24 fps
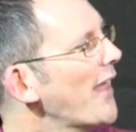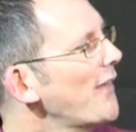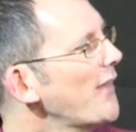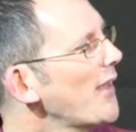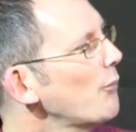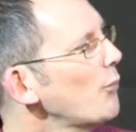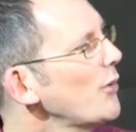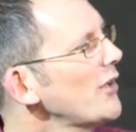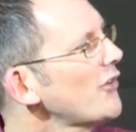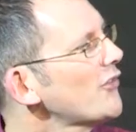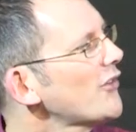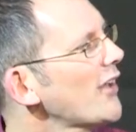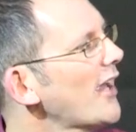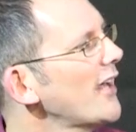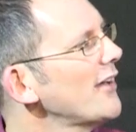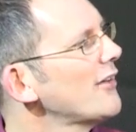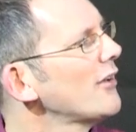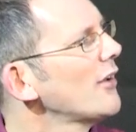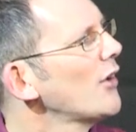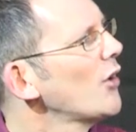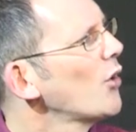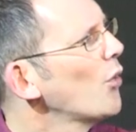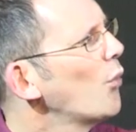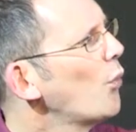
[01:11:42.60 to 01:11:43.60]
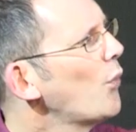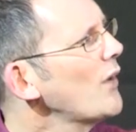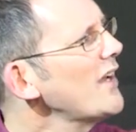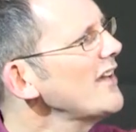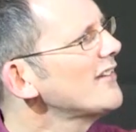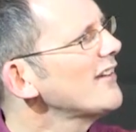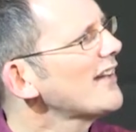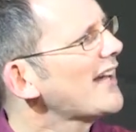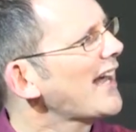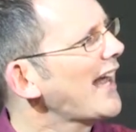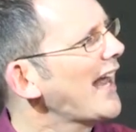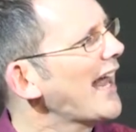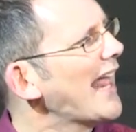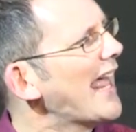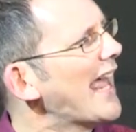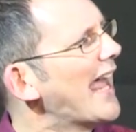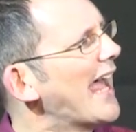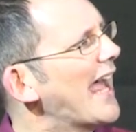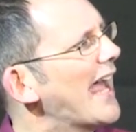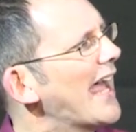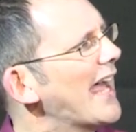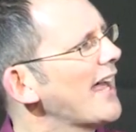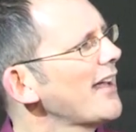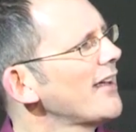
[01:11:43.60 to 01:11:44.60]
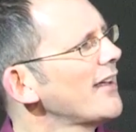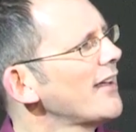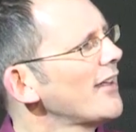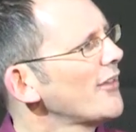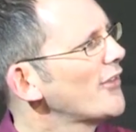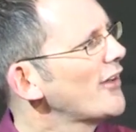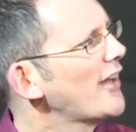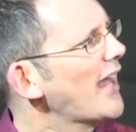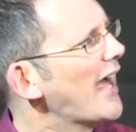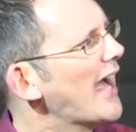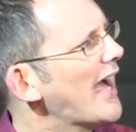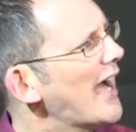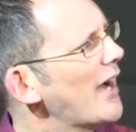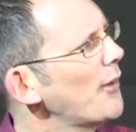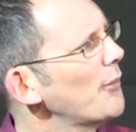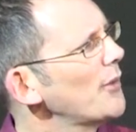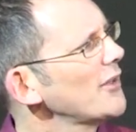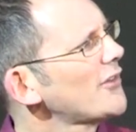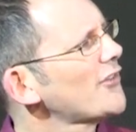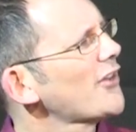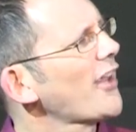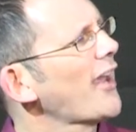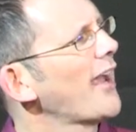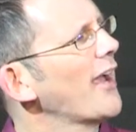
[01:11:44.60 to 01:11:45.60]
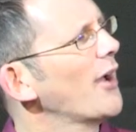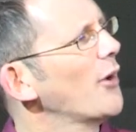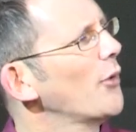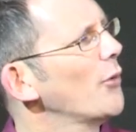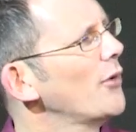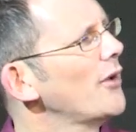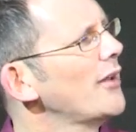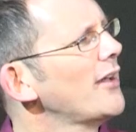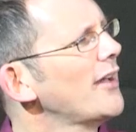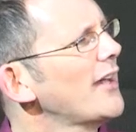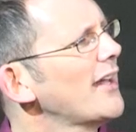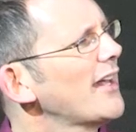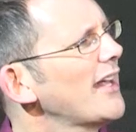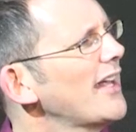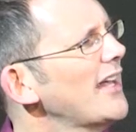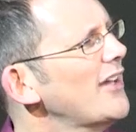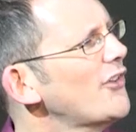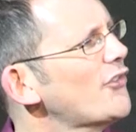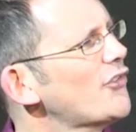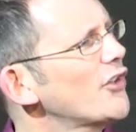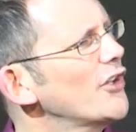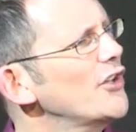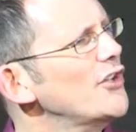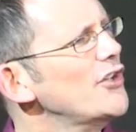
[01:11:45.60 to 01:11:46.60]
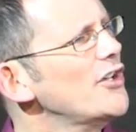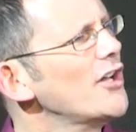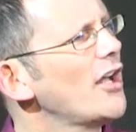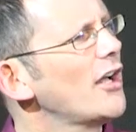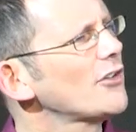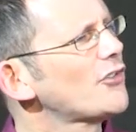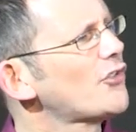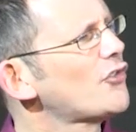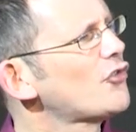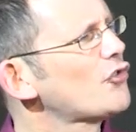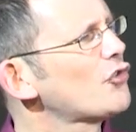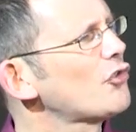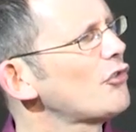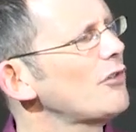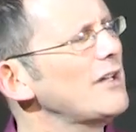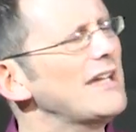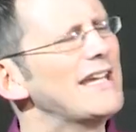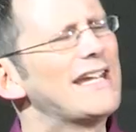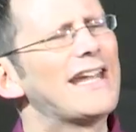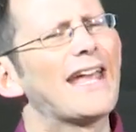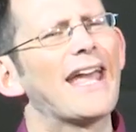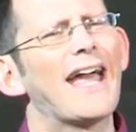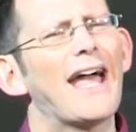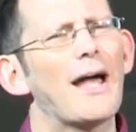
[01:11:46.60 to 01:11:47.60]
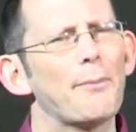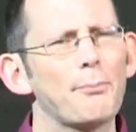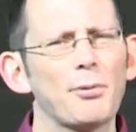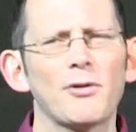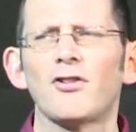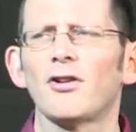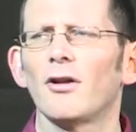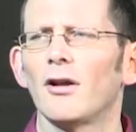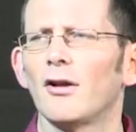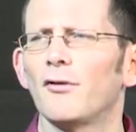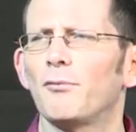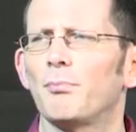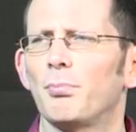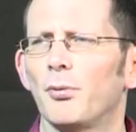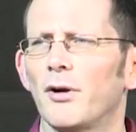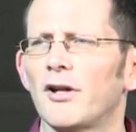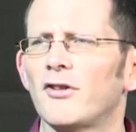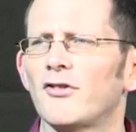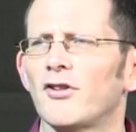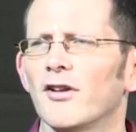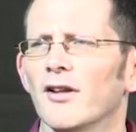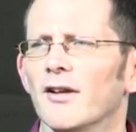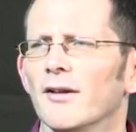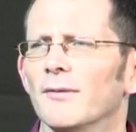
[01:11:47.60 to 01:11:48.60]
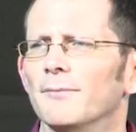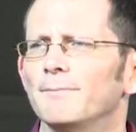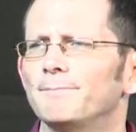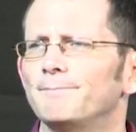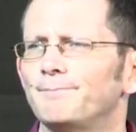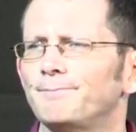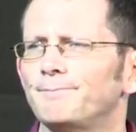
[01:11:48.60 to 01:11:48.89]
and then we said, we declare that our town is the nut tree capital of Britain.